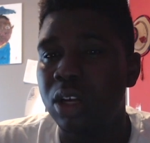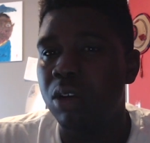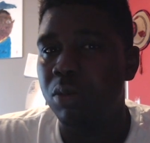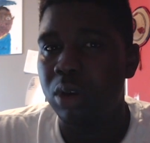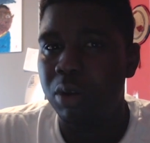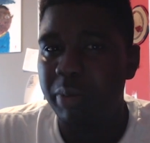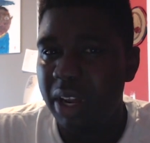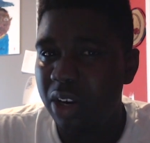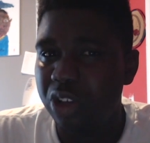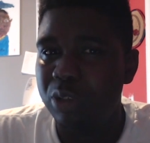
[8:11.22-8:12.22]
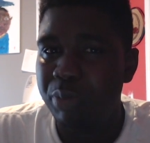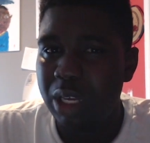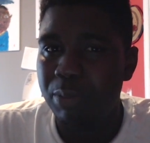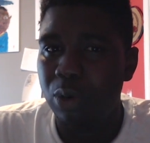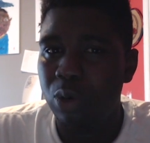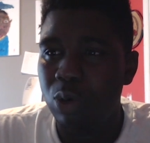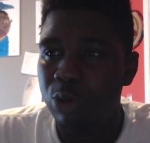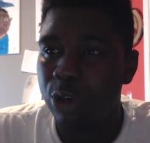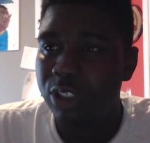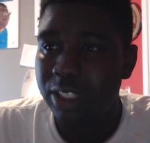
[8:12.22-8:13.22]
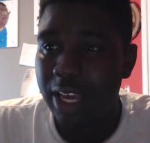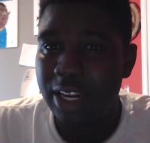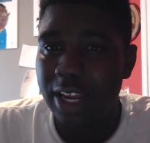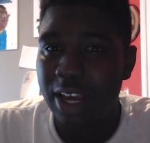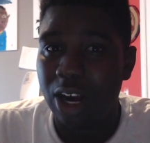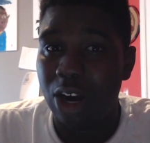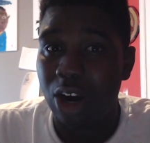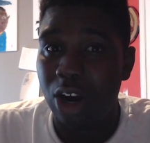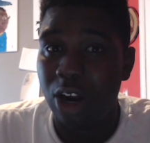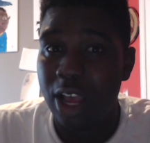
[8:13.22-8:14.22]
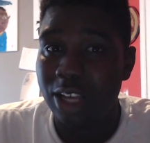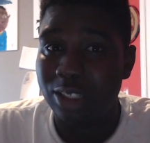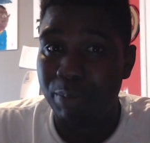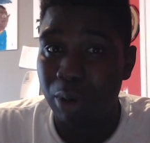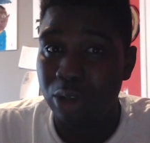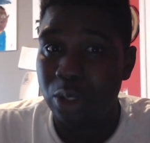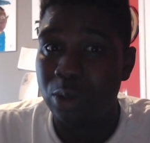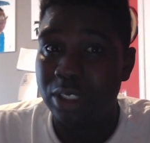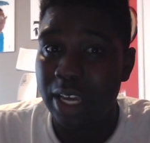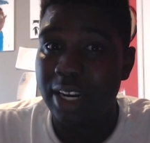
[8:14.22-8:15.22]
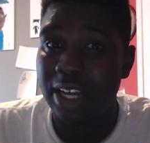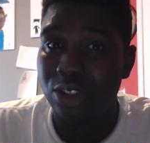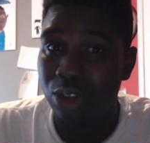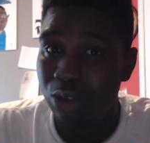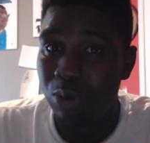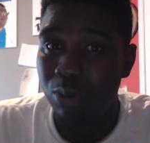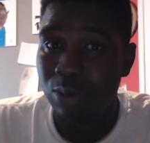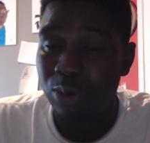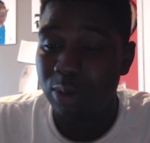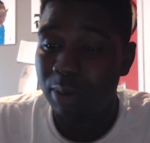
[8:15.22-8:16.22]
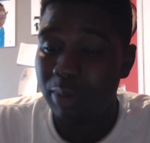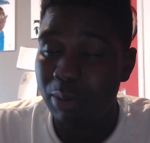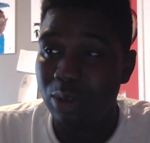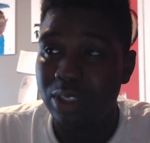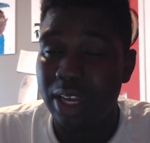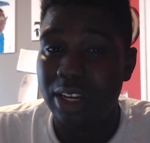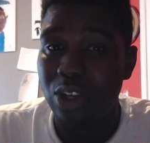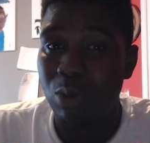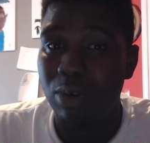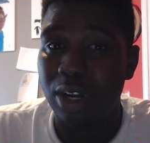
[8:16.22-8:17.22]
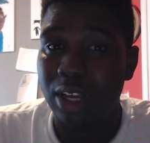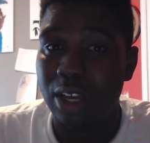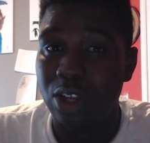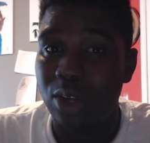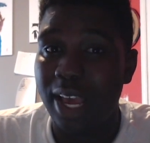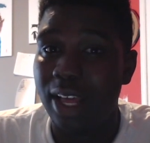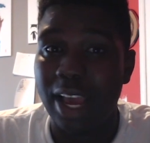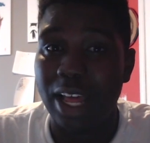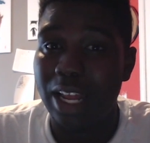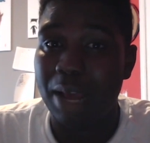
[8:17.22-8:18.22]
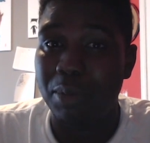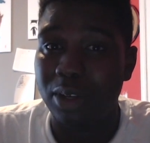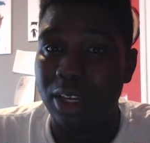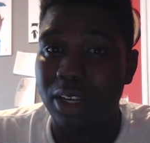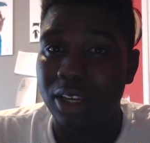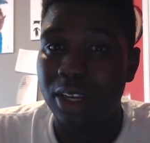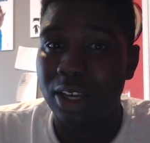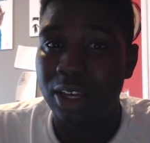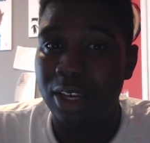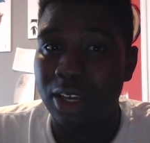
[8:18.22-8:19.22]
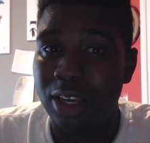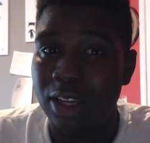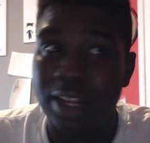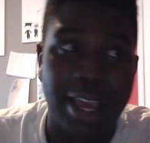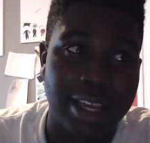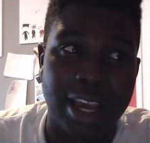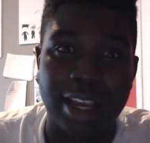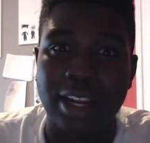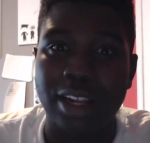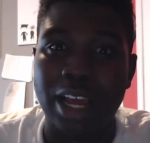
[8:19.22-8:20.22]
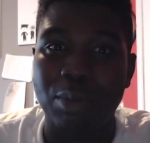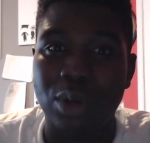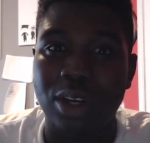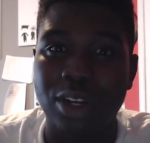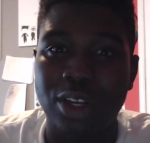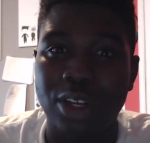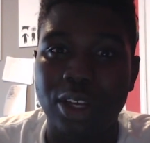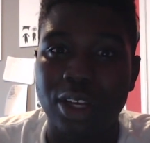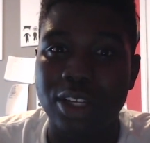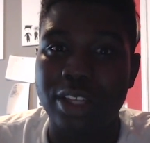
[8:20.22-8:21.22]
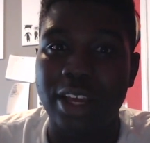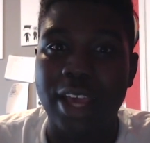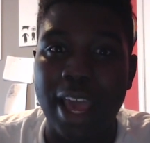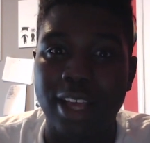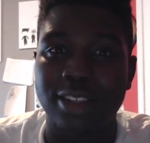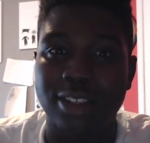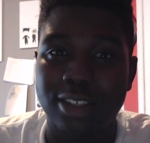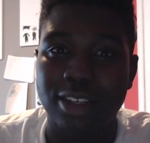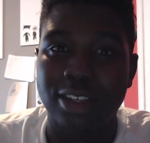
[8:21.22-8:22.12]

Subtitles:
Well, man, those people who are saying that is the person who's saying that to you. People saying that you can't get a Lamborghini, they can't get a Lamborghini because they can't.